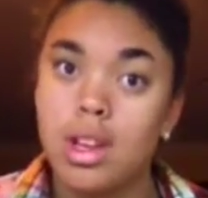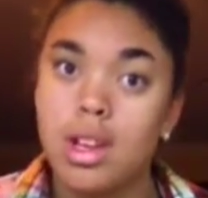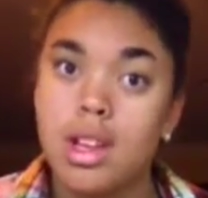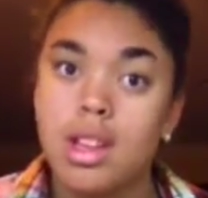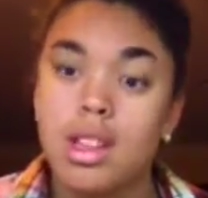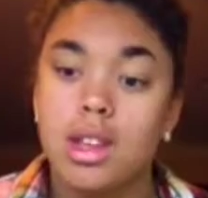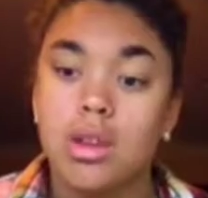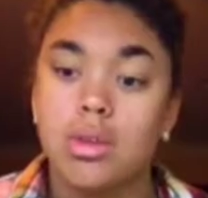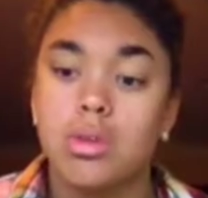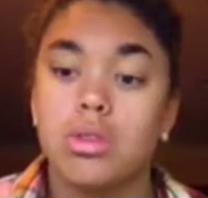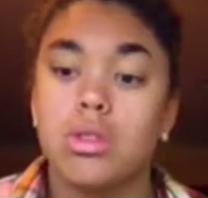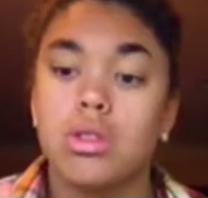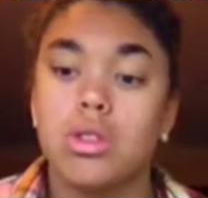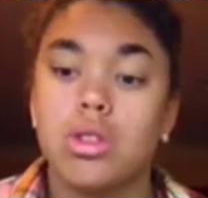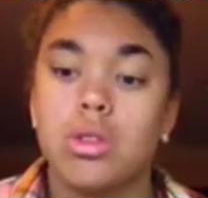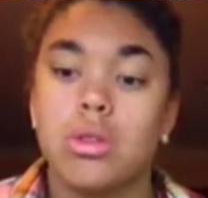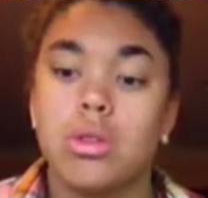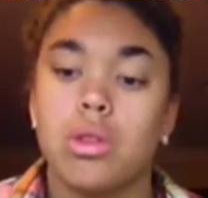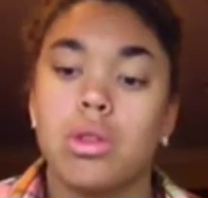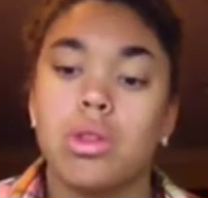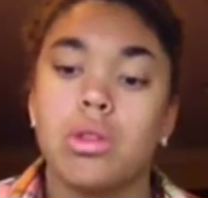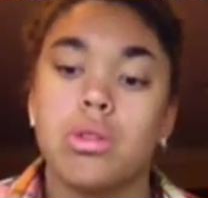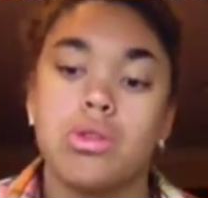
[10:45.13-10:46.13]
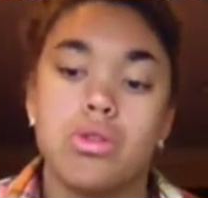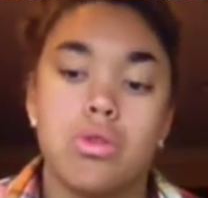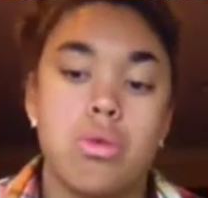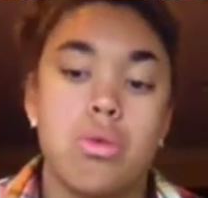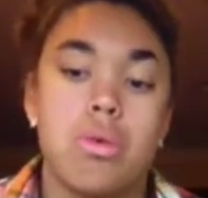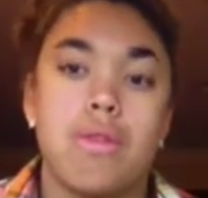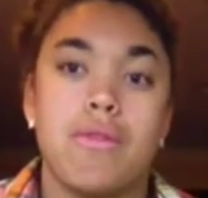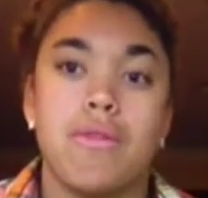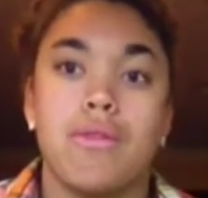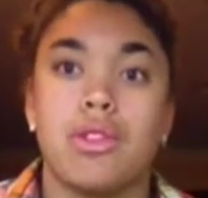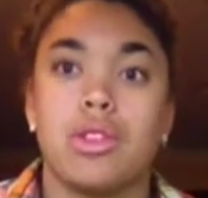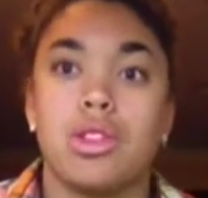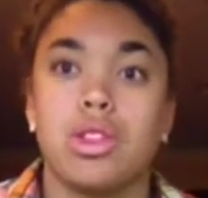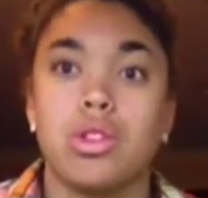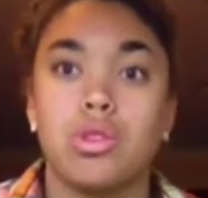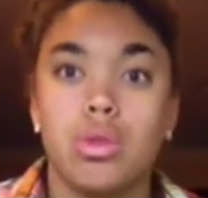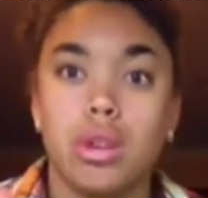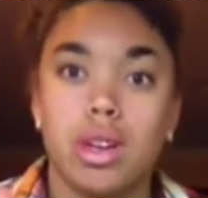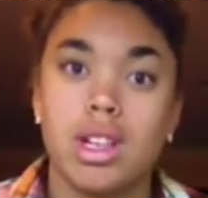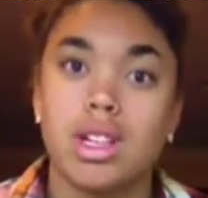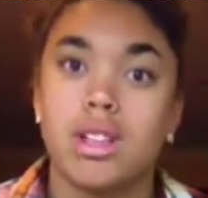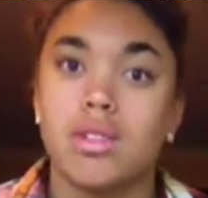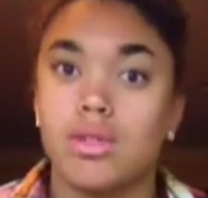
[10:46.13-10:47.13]
there's no way for it to
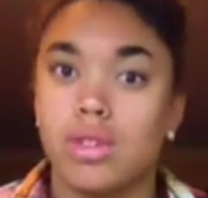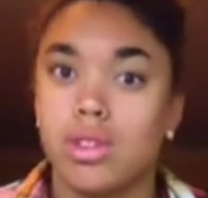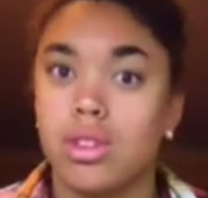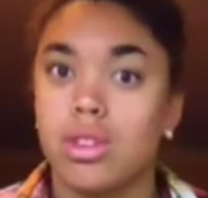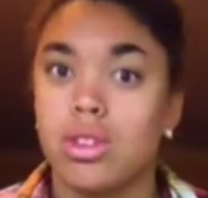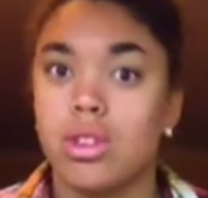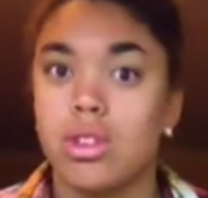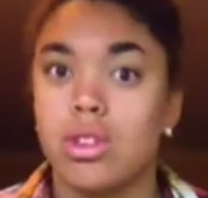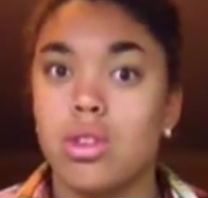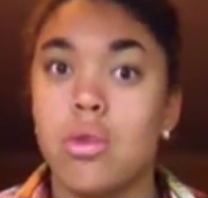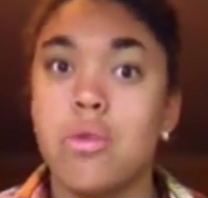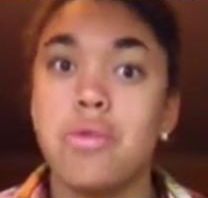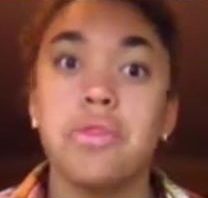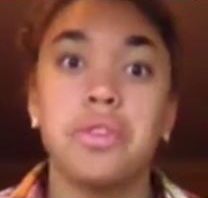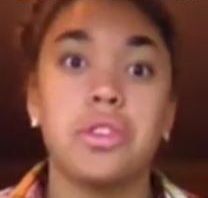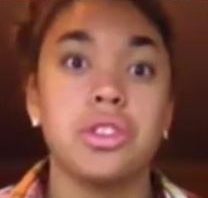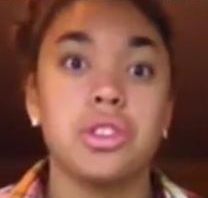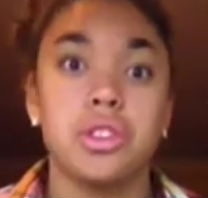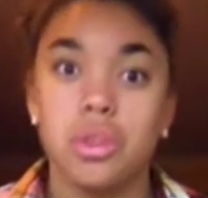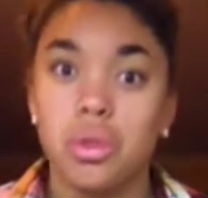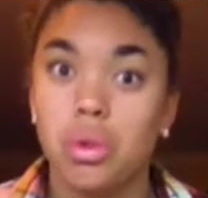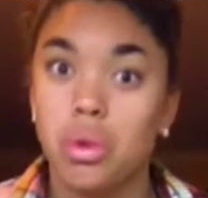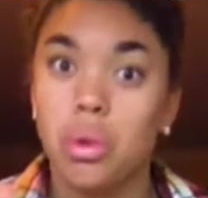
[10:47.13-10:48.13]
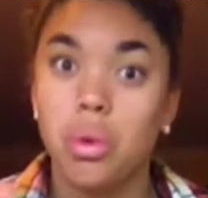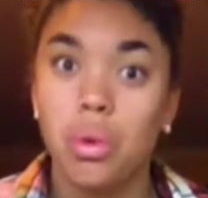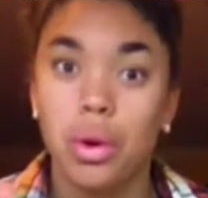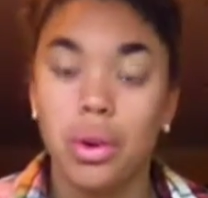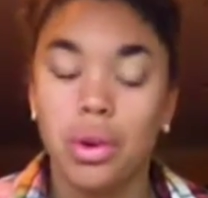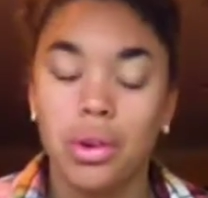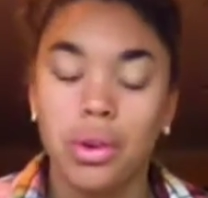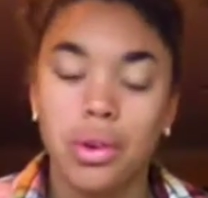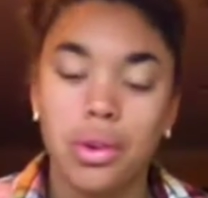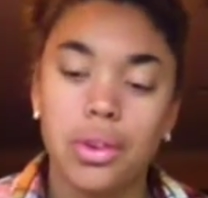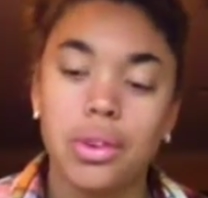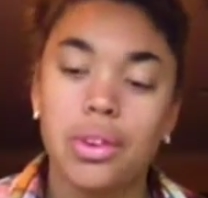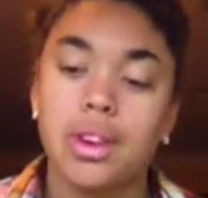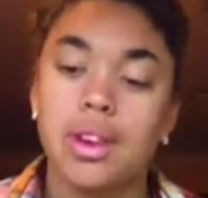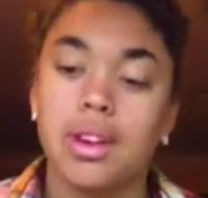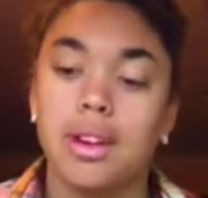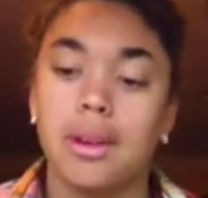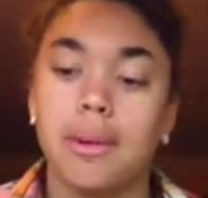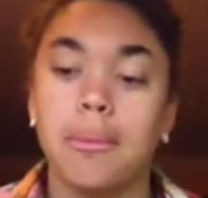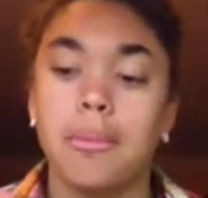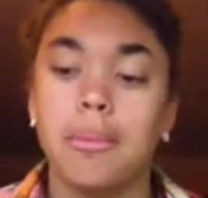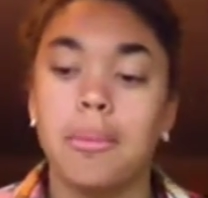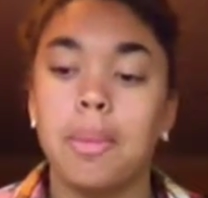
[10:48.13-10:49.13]
transfer over to the oil
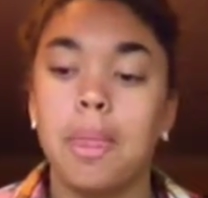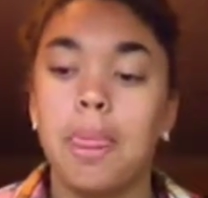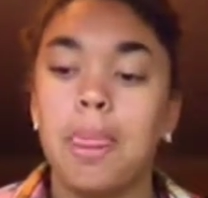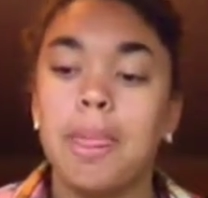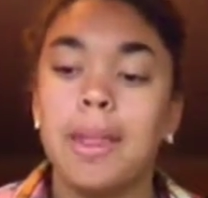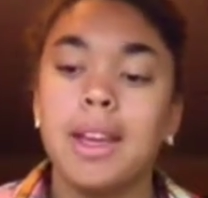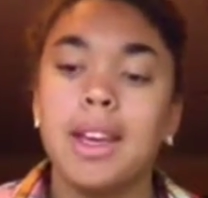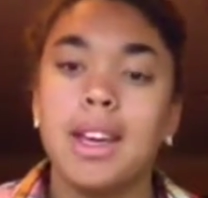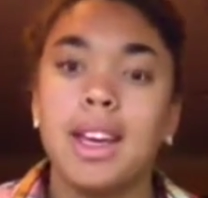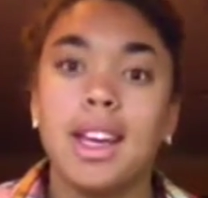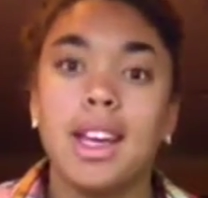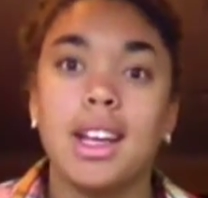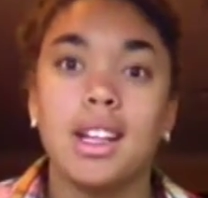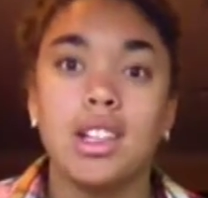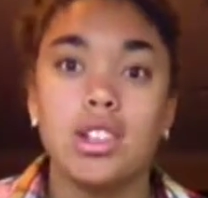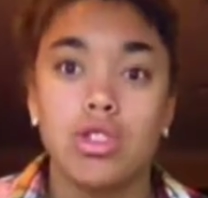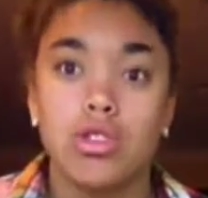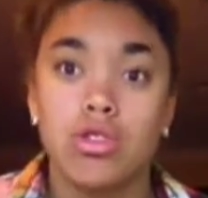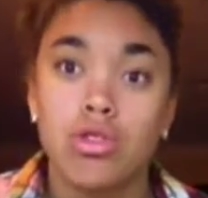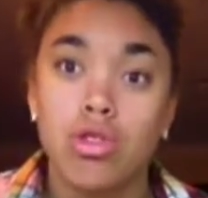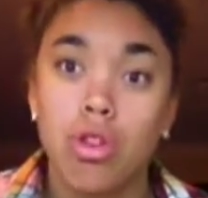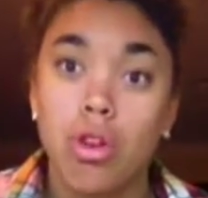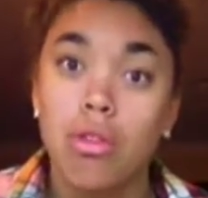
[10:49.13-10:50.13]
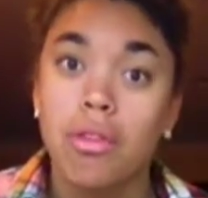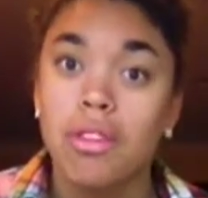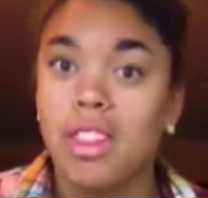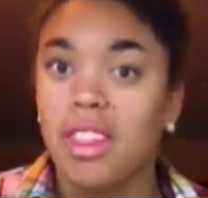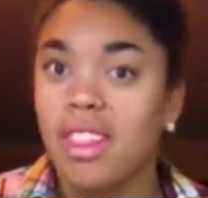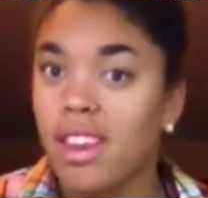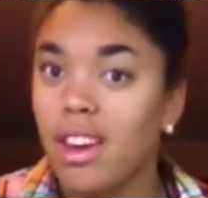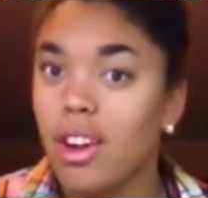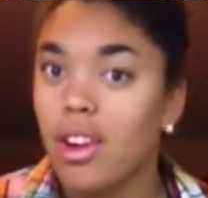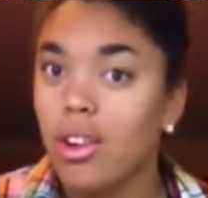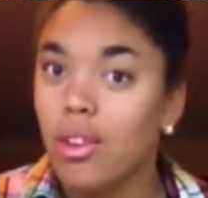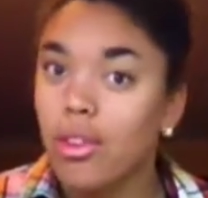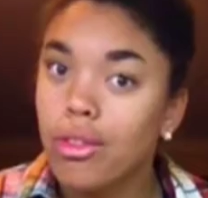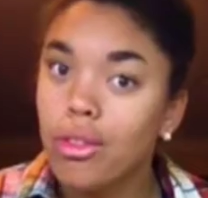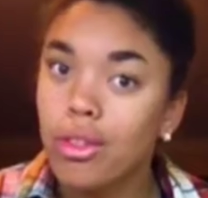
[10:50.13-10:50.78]
and dissolve in there.